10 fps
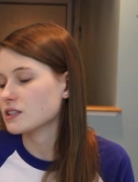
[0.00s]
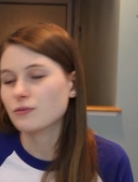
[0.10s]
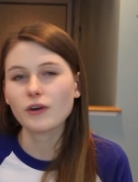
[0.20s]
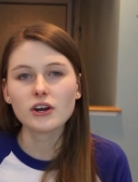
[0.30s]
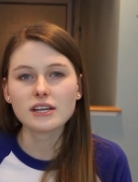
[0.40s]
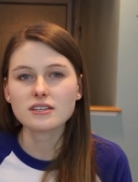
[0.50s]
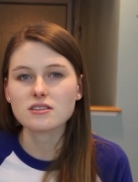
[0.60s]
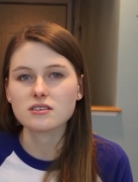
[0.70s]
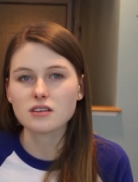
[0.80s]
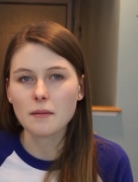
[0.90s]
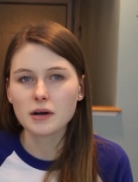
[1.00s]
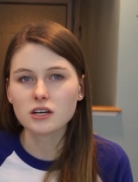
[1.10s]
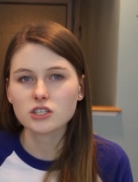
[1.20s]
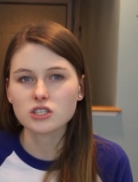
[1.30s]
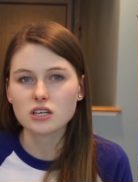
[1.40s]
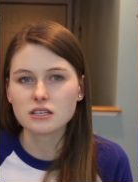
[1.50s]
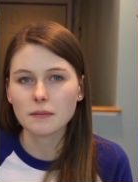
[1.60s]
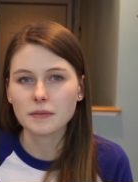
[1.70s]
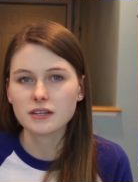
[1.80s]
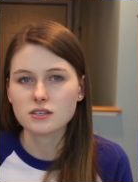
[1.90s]
deferred it to the summer just because
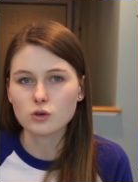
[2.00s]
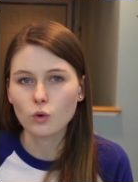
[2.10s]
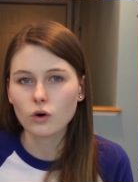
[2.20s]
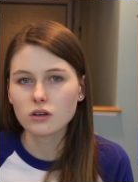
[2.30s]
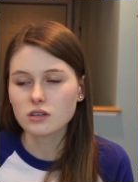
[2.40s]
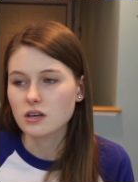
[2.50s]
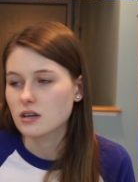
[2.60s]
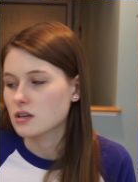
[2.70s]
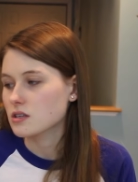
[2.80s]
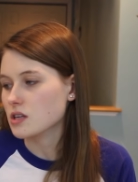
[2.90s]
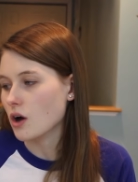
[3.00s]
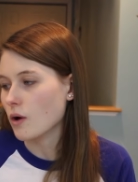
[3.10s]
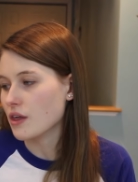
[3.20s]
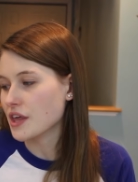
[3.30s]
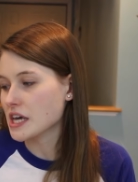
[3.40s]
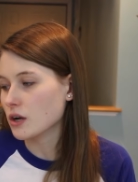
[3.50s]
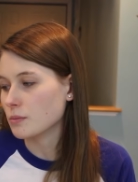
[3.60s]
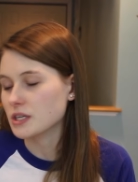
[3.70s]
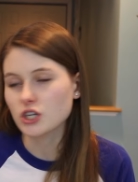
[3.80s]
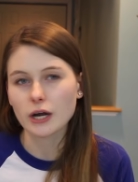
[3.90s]
I'm in school, so I think it'll
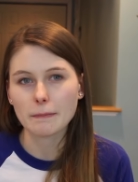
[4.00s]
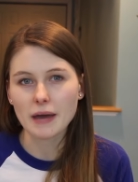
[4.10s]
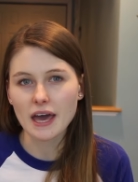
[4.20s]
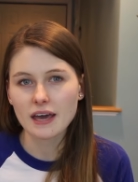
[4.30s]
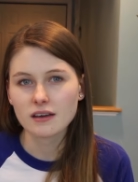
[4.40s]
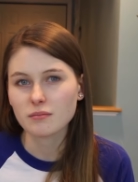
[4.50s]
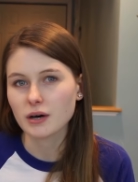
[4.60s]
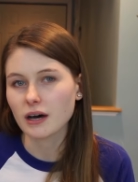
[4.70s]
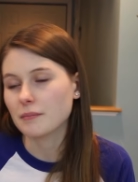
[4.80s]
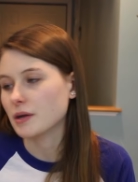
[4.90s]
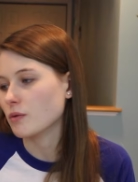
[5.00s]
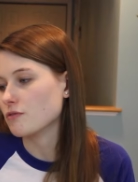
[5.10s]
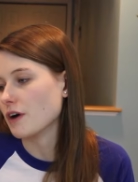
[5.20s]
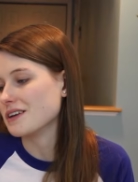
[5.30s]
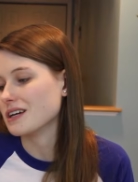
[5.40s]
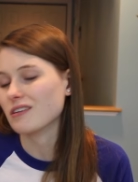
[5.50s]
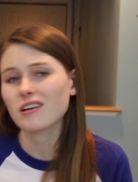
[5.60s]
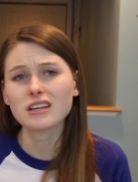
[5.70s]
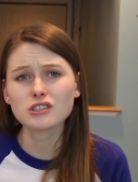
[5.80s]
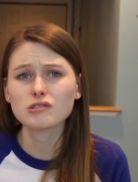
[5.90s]
be during May, but I mean, we'll find out.
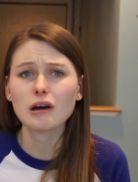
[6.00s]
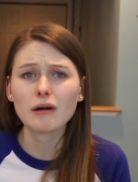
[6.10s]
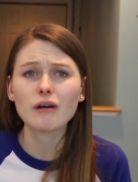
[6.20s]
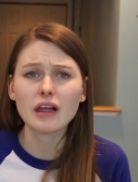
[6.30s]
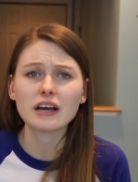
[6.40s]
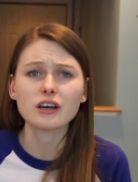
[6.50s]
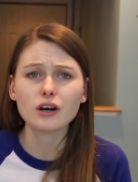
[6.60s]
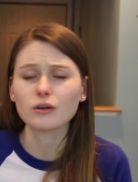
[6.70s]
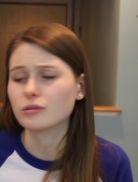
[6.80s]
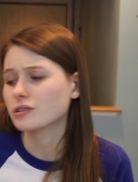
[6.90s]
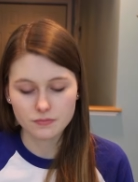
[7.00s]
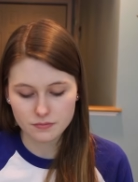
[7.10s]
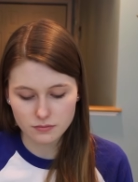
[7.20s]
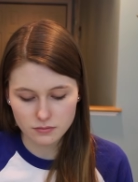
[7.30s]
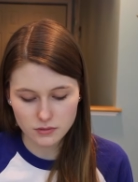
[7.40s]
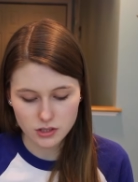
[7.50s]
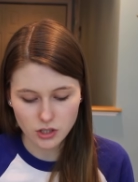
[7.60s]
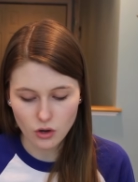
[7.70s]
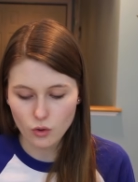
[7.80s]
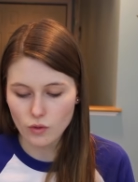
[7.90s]
I'll let you know how that goes.
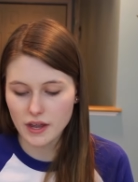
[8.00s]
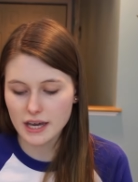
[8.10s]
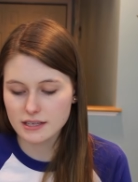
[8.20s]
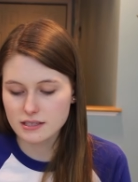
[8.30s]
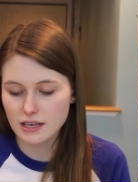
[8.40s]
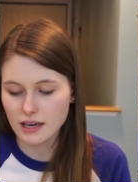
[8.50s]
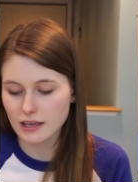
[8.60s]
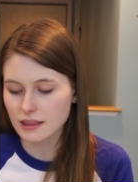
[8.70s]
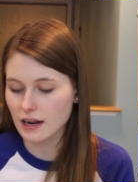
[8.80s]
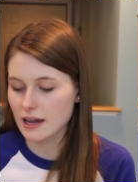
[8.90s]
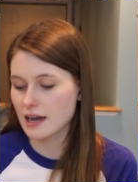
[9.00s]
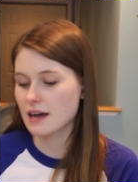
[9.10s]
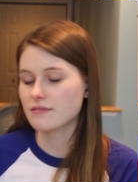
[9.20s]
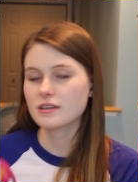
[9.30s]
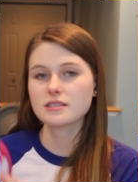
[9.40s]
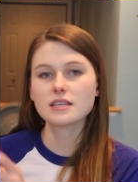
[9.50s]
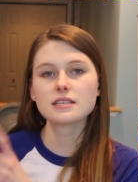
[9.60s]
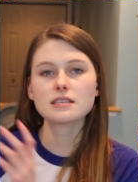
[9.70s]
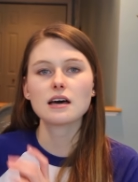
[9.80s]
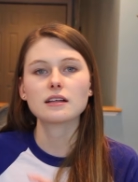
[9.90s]
So the next thing that I have is
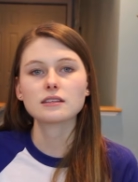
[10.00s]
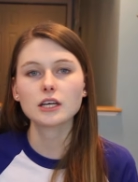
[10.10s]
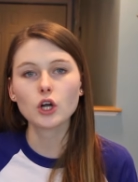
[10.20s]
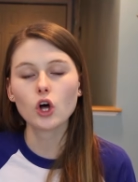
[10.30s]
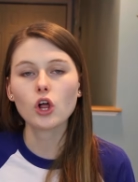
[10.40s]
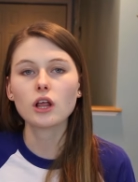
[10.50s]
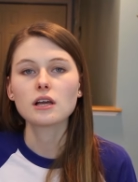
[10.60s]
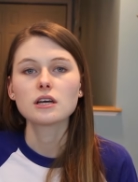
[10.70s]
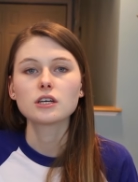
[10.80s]
this little